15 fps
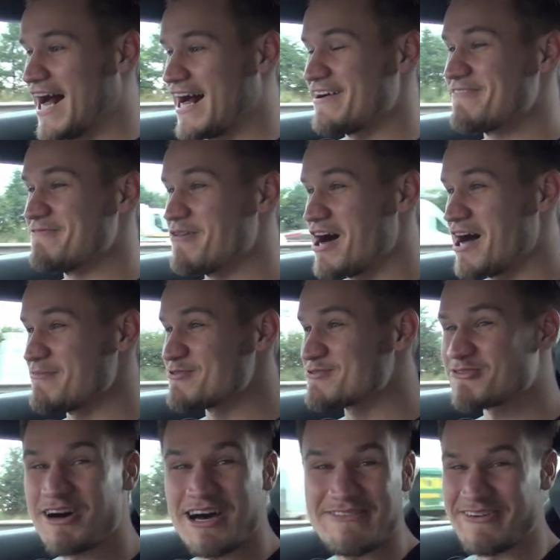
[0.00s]
I'm
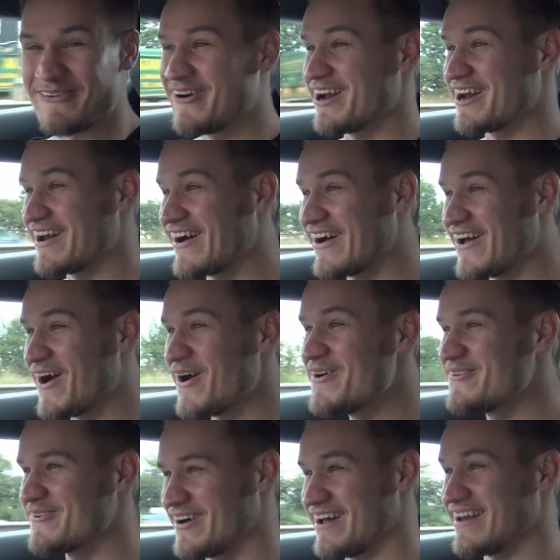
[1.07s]
driving one and I
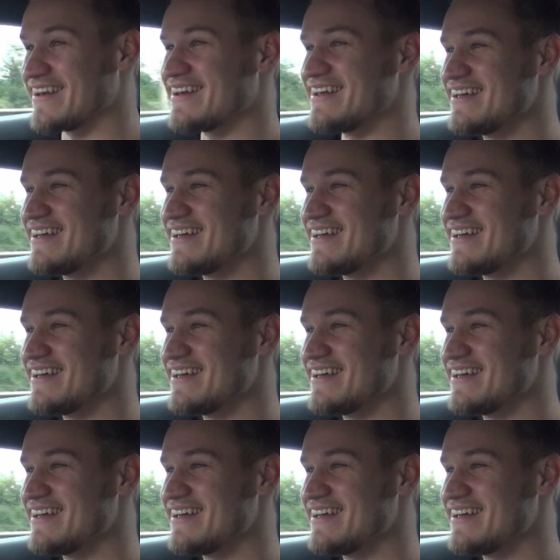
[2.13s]
own one.